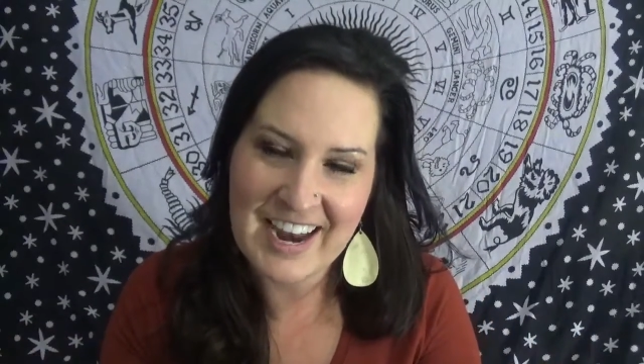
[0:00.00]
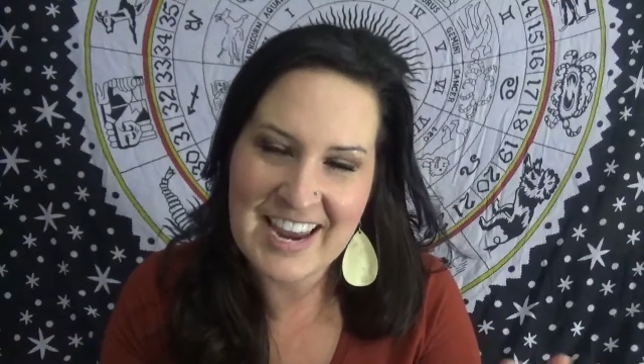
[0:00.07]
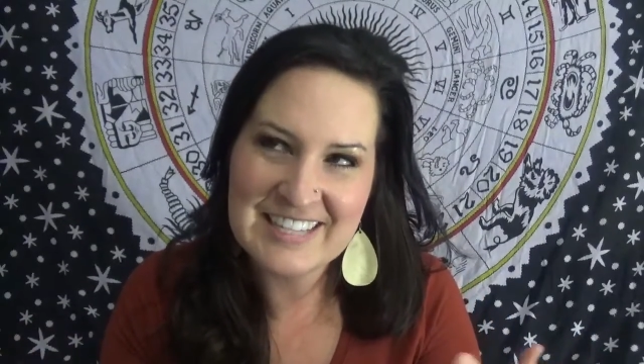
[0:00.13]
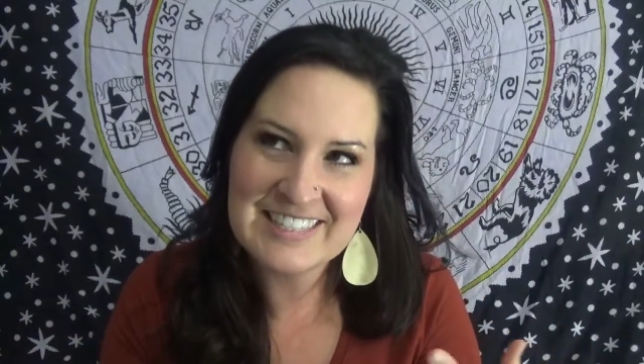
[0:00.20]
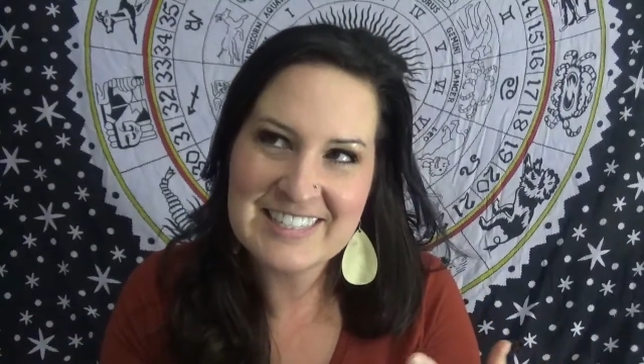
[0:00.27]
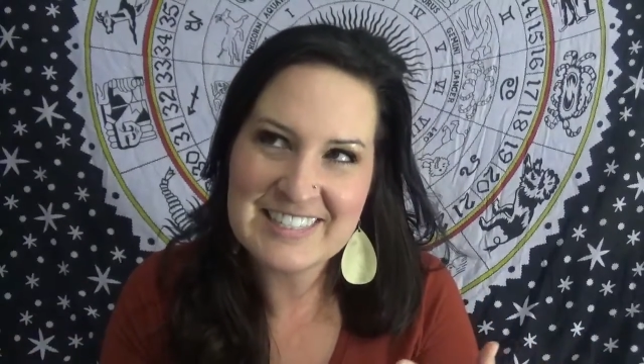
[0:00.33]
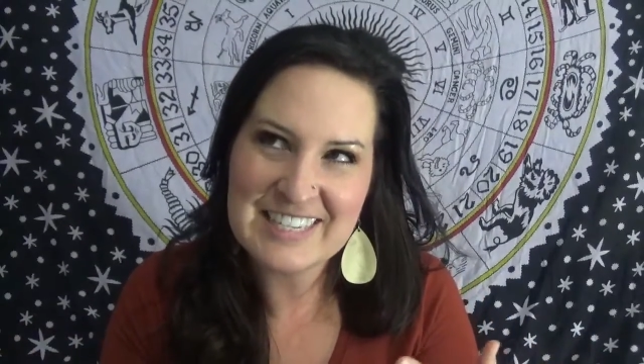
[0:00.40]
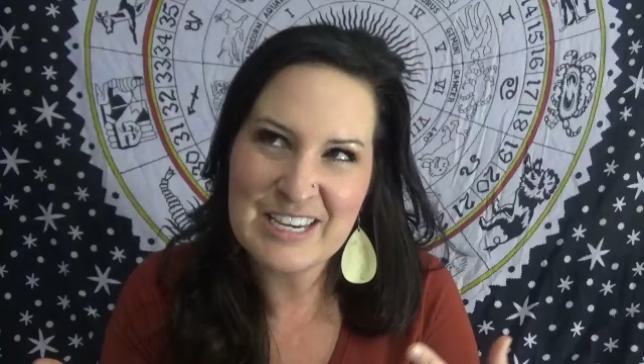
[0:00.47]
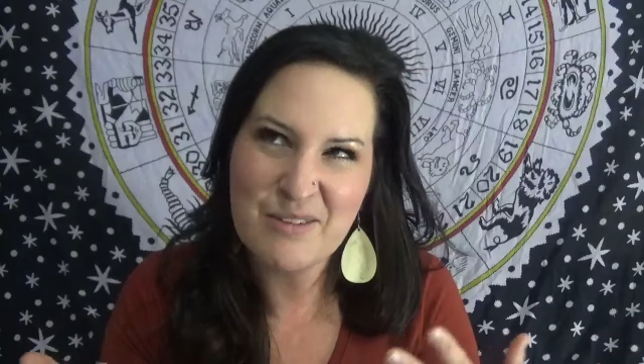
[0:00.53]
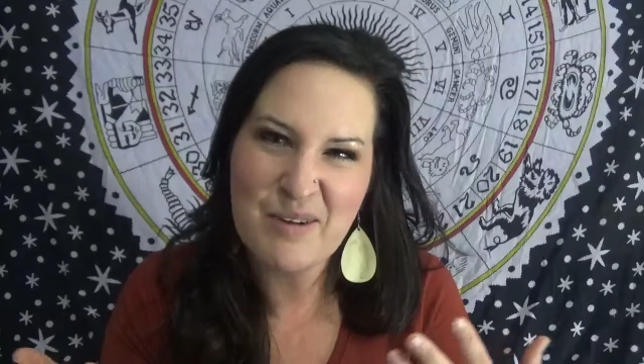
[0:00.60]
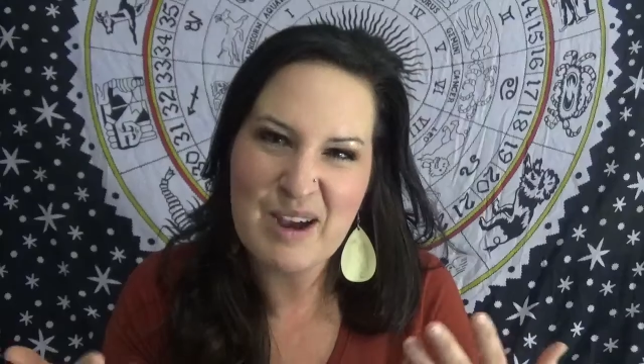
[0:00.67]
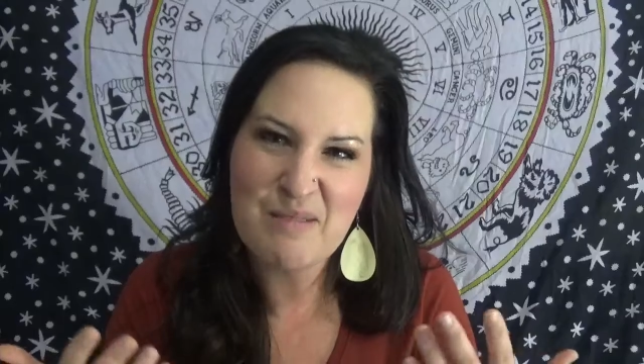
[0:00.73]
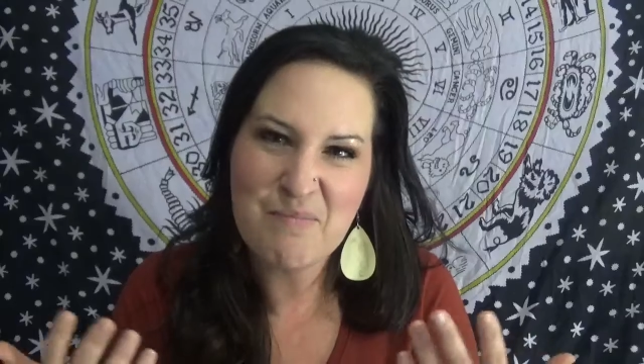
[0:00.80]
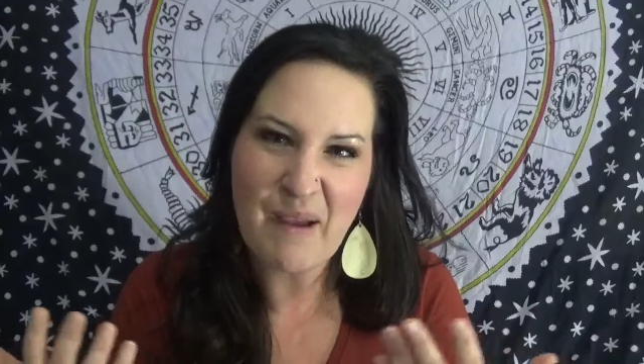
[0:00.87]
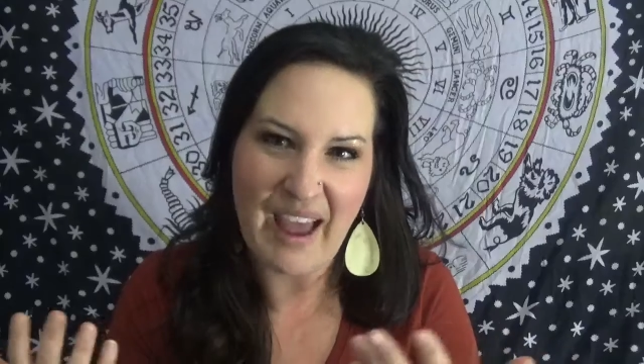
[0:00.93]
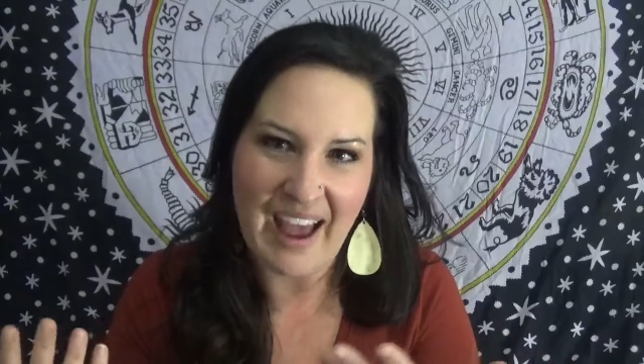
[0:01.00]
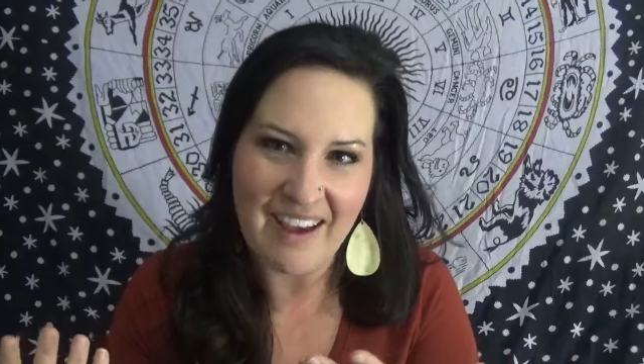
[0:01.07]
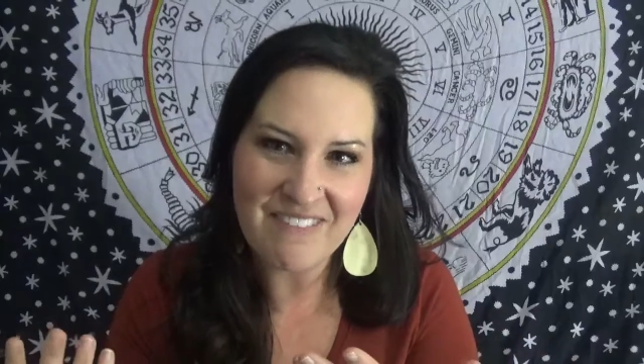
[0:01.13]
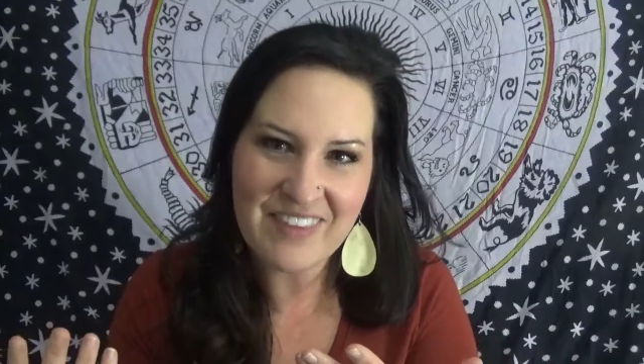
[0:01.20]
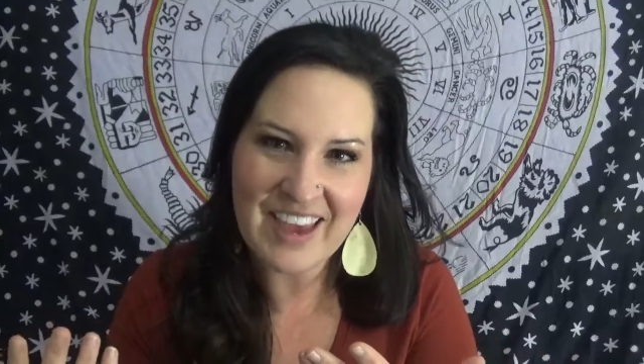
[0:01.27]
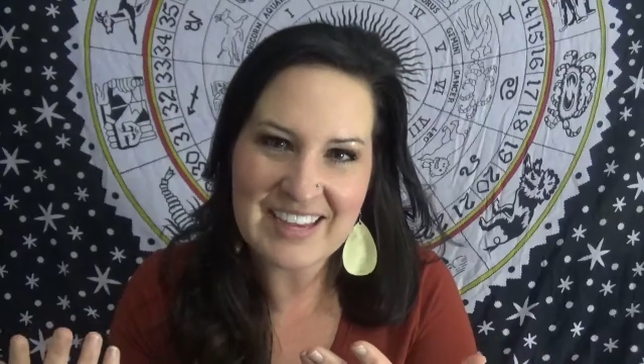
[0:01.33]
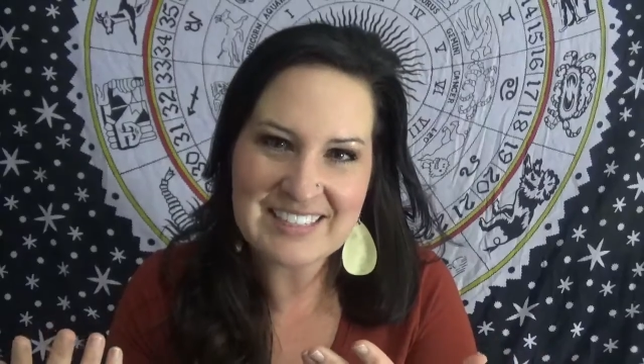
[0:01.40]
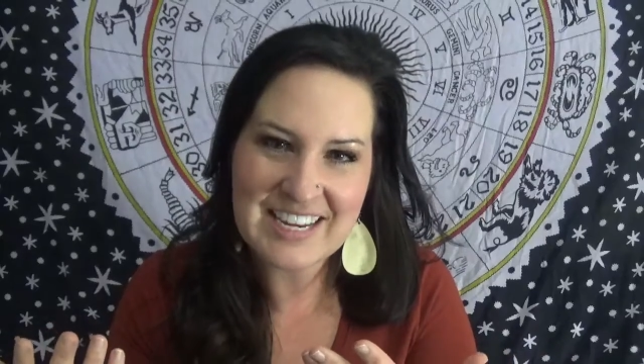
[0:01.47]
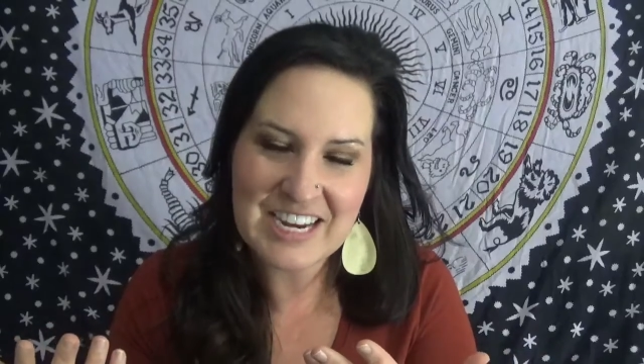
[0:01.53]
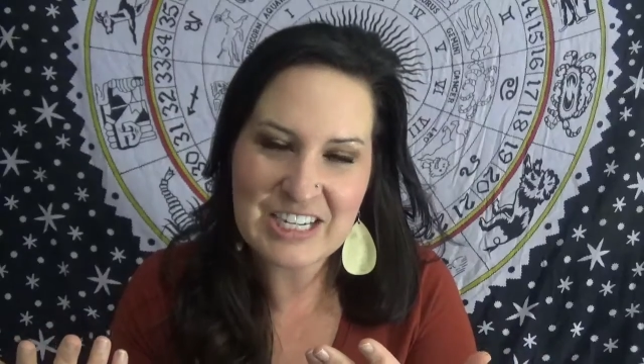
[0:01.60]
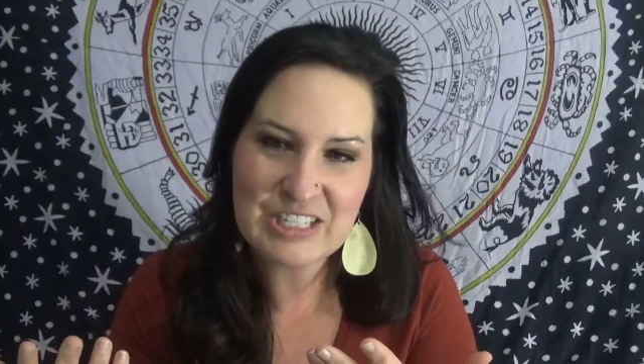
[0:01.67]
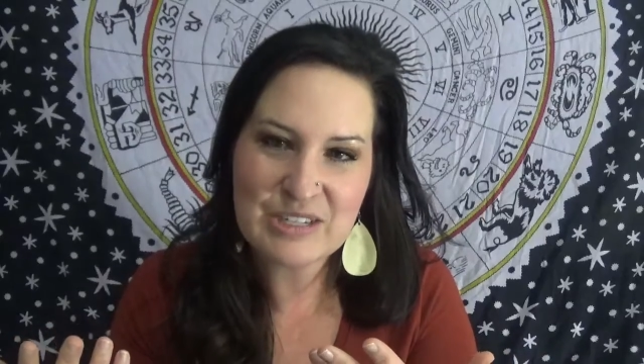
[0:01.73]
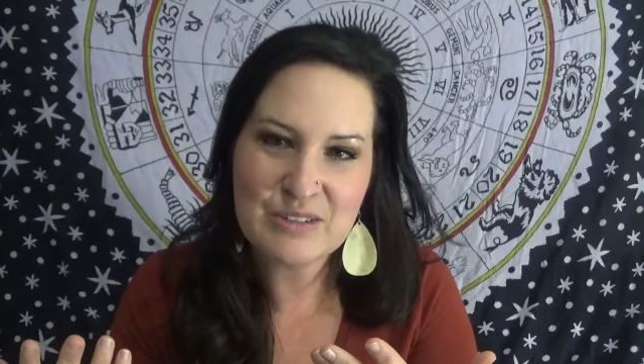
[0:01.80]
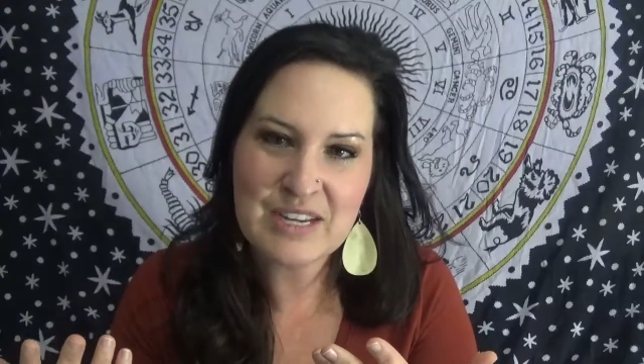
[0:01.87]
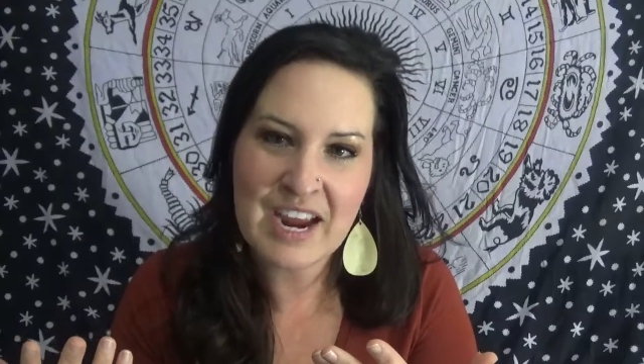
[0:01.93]
and see what path that
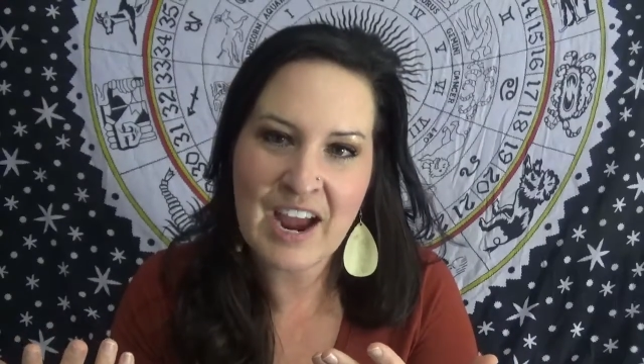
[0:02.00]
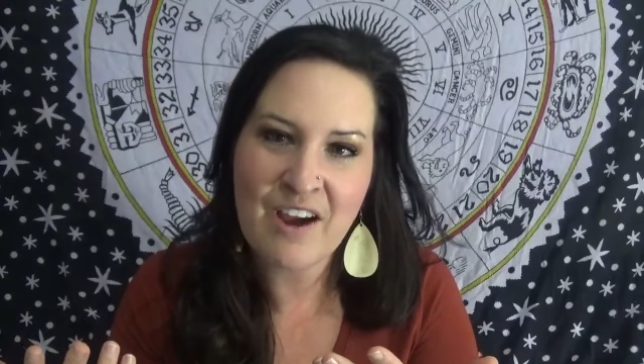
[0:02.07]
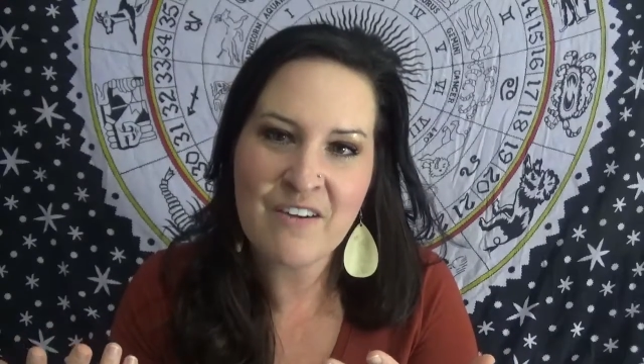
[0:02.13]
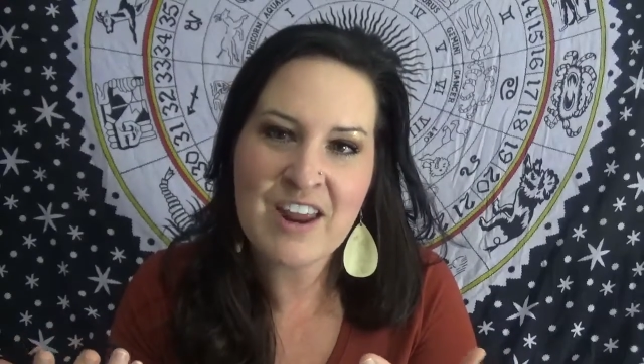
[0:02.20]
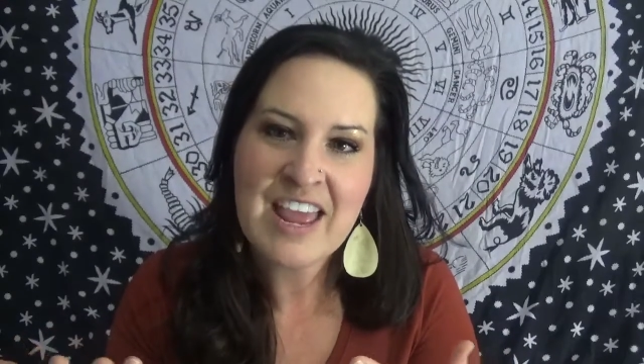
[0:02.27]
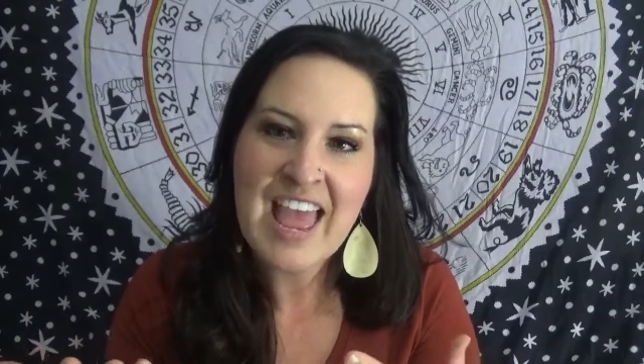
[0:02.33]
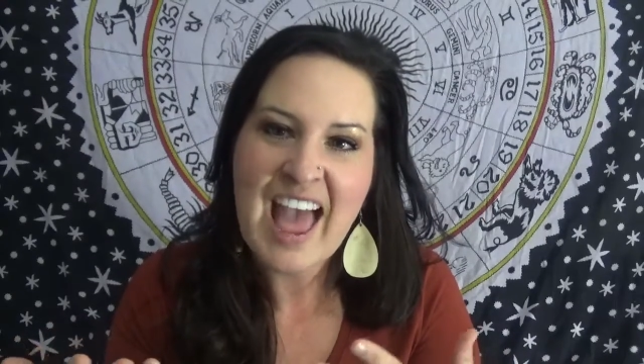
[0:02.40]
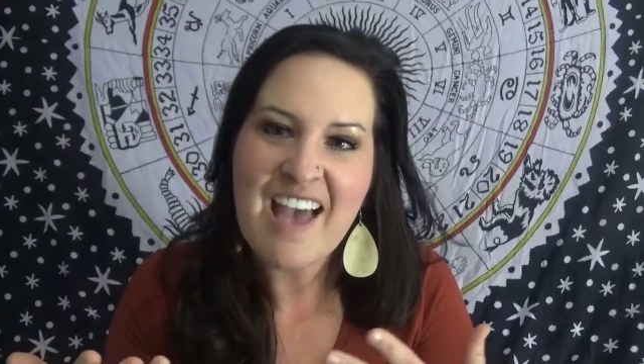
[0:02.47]
takes you down,